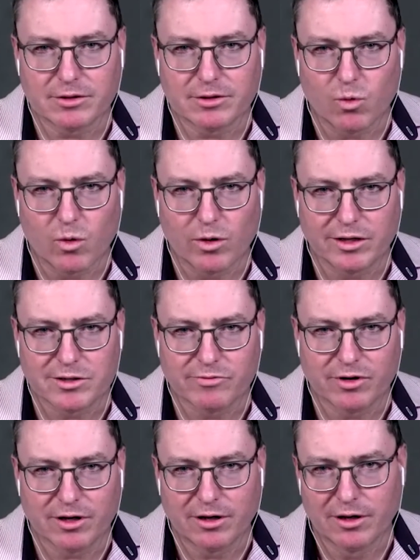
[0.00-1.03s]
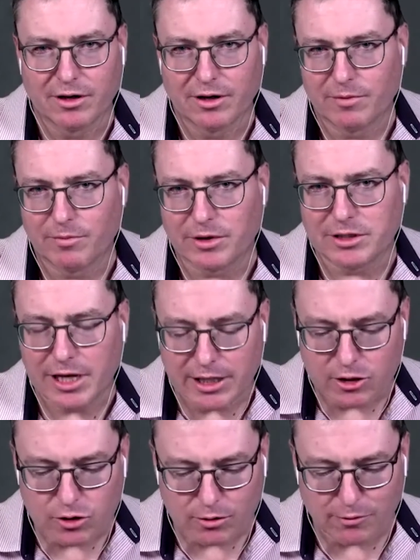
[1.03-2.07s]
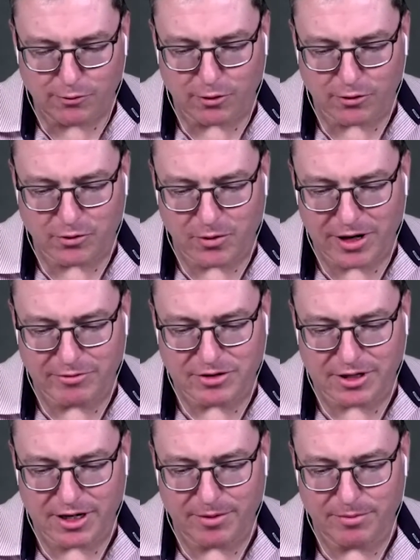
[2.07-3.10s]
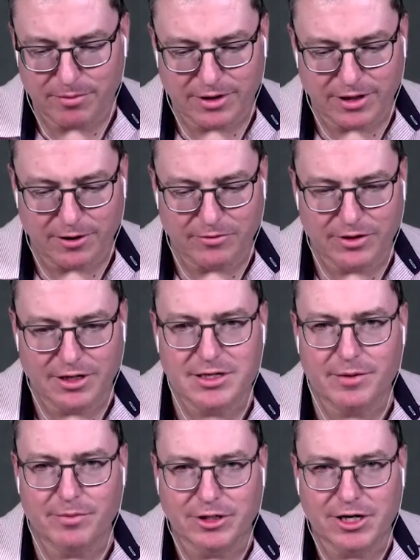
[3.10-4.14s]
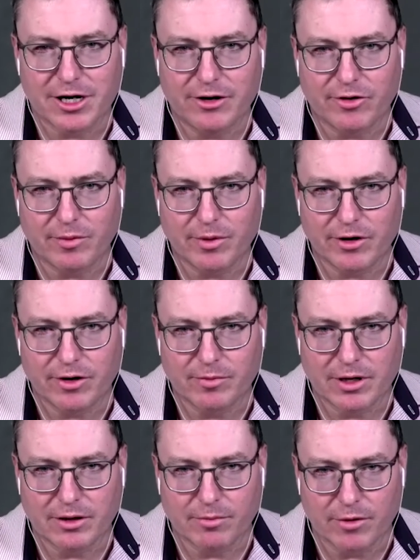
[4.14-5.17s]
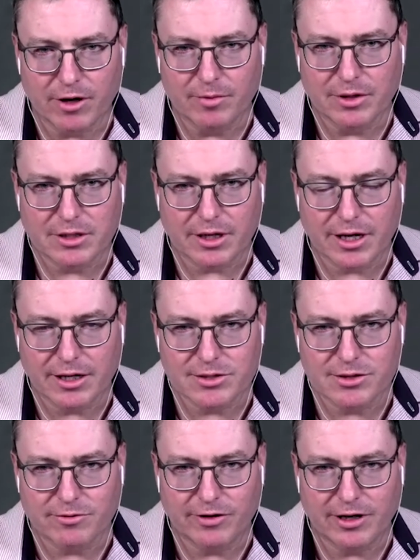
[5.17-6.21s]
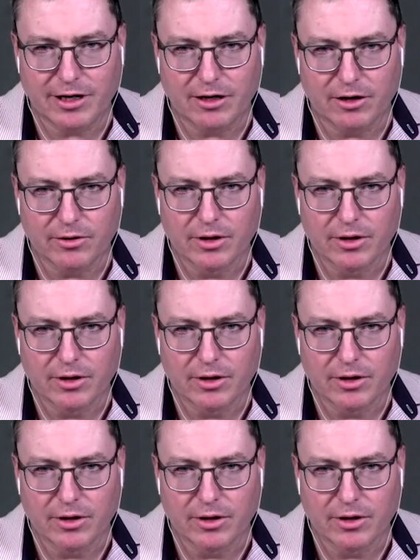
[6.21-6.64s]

So warnings of a potential fourth wave to come over the December-January period, but at the moment the cases are fairly low.